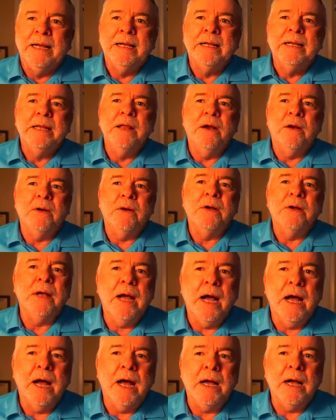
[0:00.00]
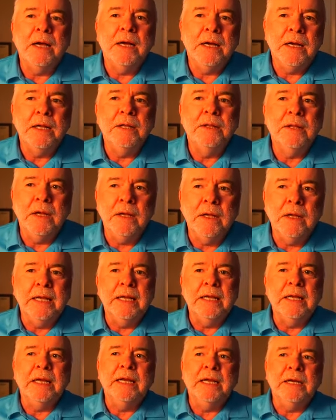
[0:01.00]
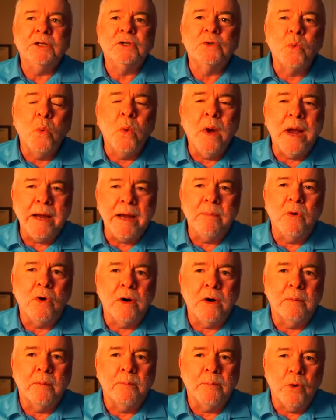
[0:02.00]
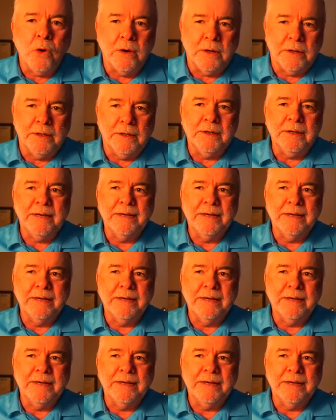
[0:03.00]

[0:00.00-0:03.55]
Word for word: you know uh, that it, it is way more important.